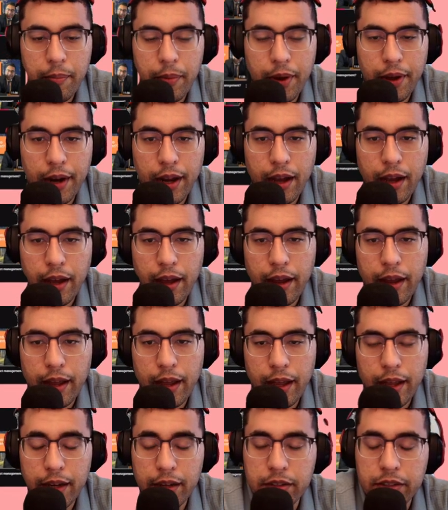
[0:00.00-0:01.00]
But
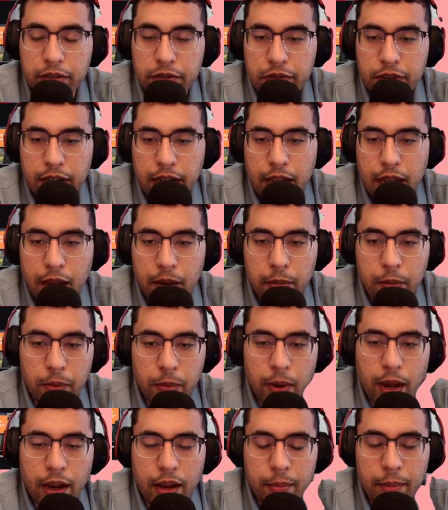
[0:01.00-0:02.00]
and it's free, and I
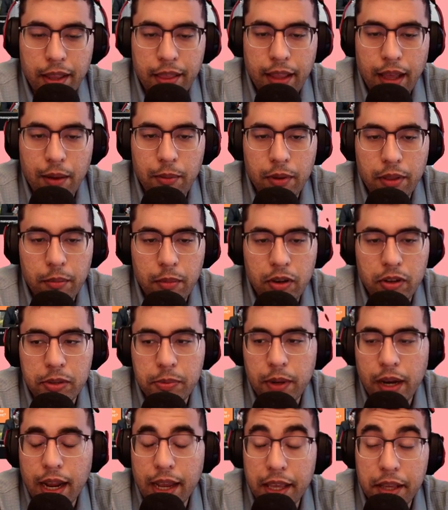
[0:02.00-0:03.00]
would recommend that one the
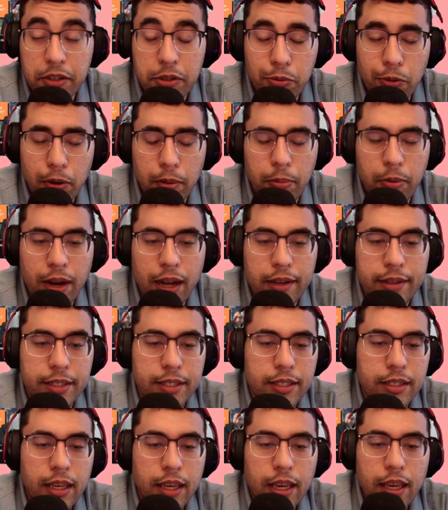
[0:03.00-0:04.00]
most. But I use
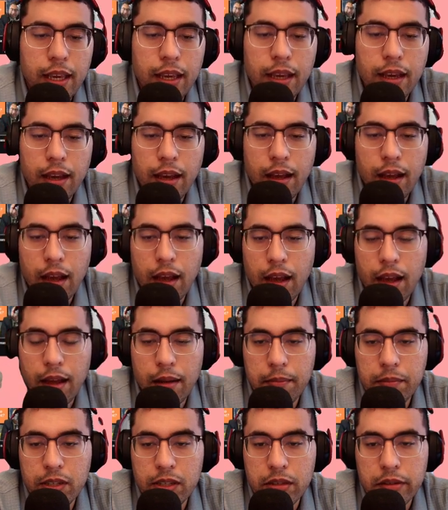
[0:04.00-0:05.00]
WordPress
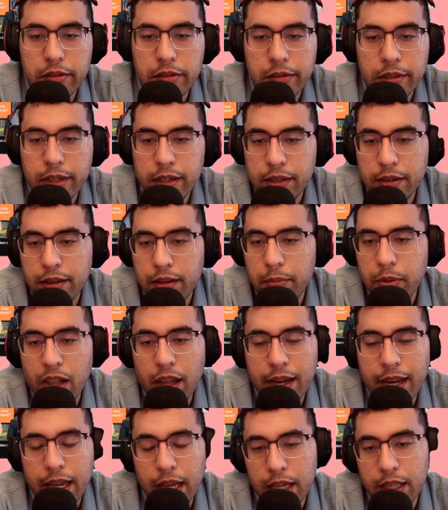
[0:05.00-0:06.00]
just for the
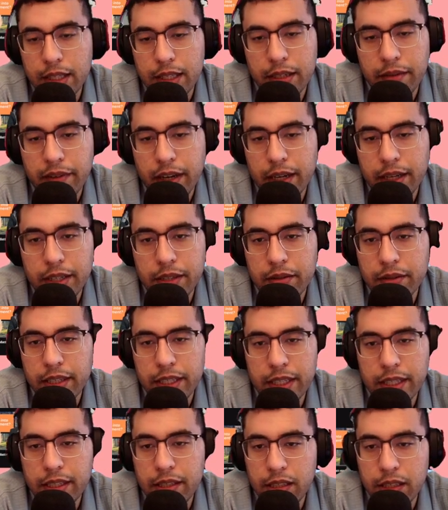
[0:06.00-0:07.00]
plugins and various
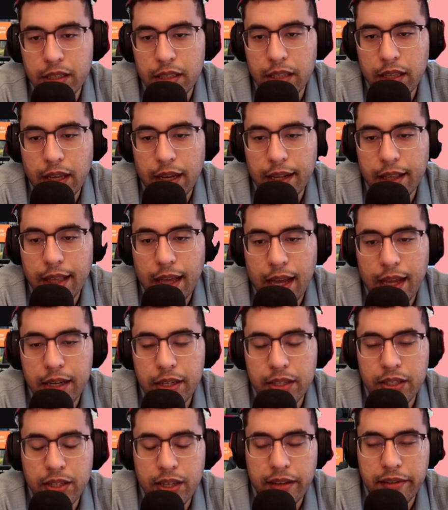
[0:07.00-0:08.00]
reasons like that. It
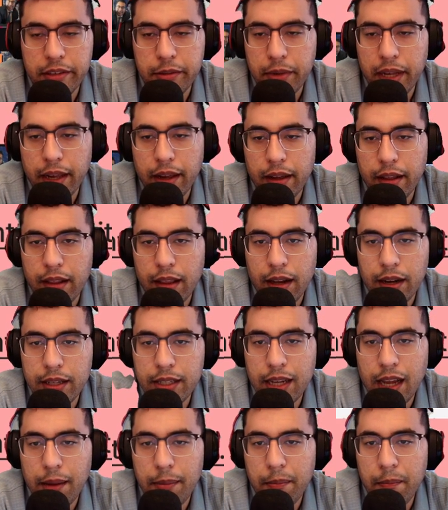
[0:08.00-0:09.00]
just saves me lot of
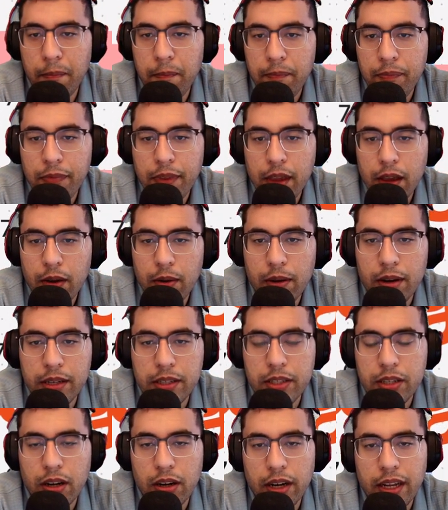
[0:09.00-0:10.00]
time when I
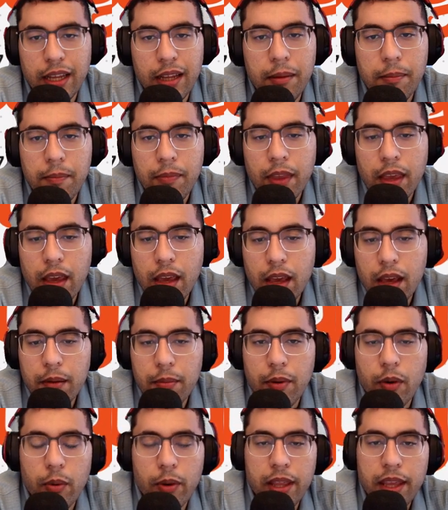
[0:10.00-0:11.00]
started.
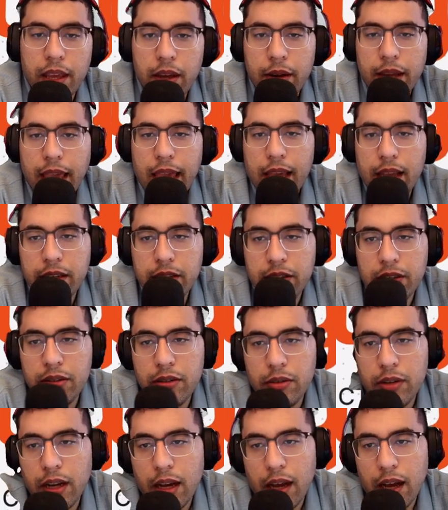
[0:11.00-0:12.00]
But what you can
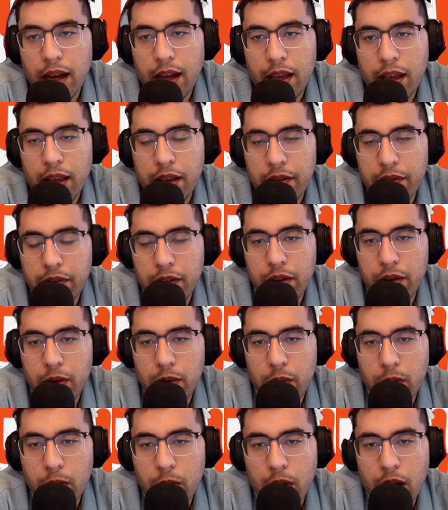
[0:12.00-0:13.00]
do if
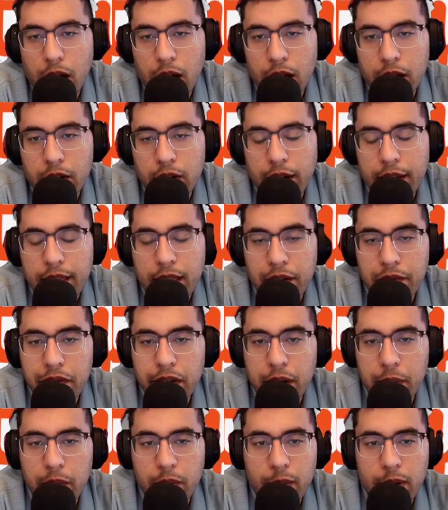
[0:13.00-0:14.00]
you create that
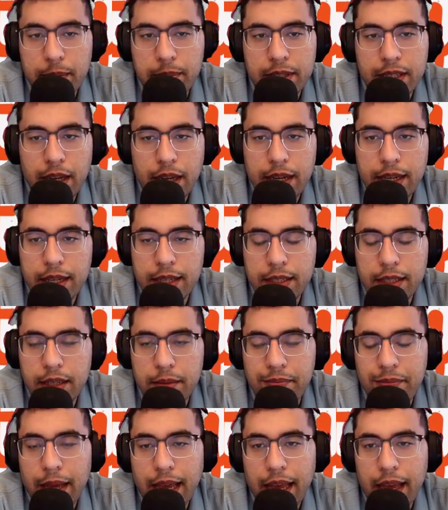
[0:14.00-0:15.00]
Framer website is
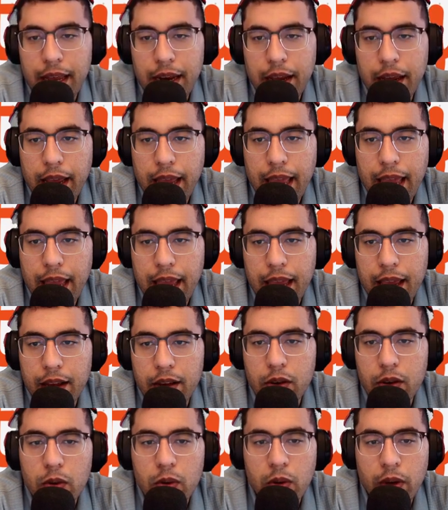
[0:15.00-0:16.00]
embed a
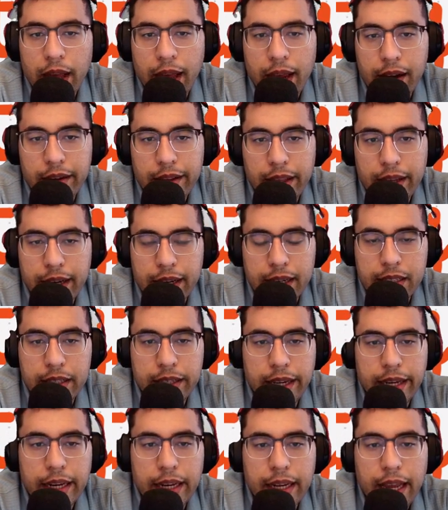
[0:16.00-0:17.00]
Google Analytics
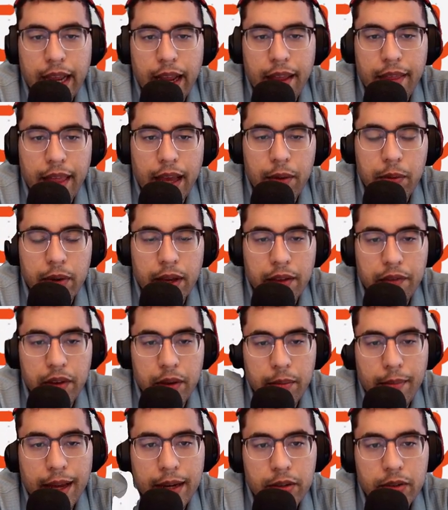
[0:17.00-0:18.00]
link, and that will give
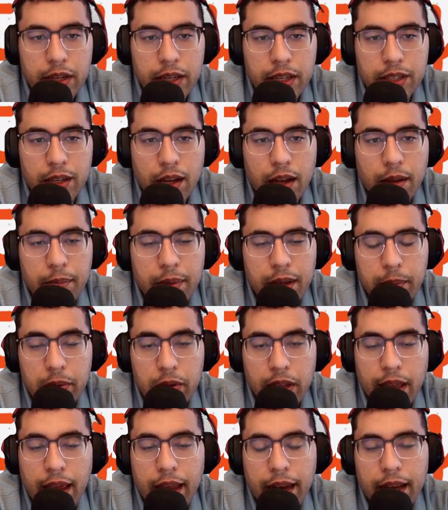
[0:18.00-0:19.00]
you metrics on
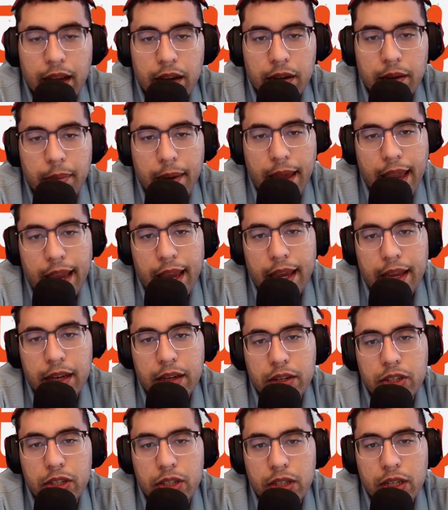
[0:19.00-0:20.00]
people landing on your
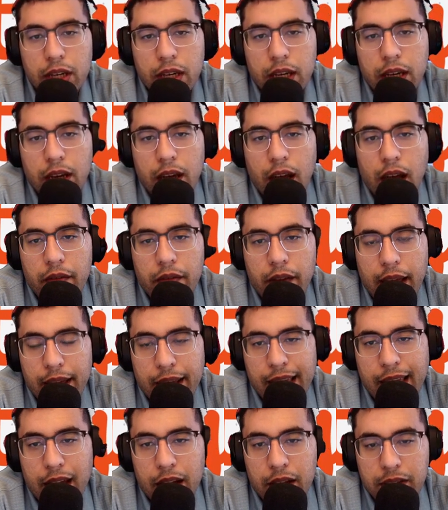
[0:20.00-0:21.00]
page,
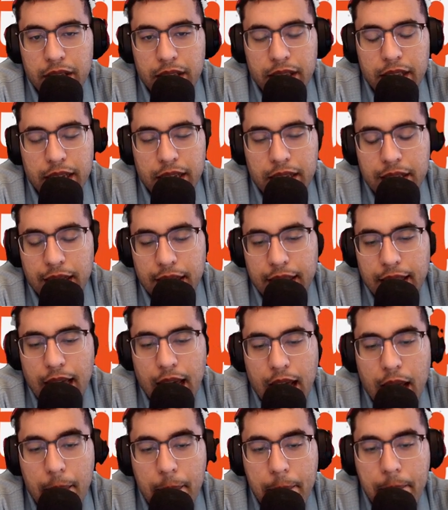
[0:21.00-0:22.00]
event counts, and things like
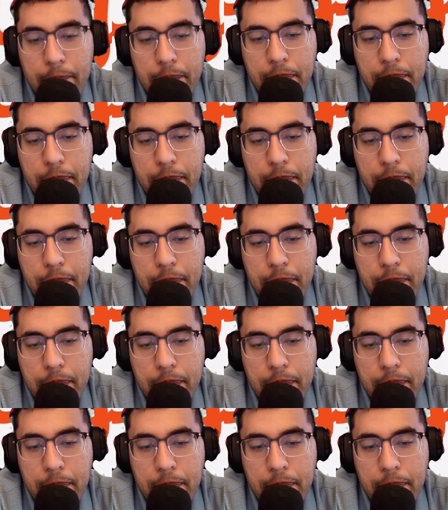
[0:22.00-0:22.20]
that.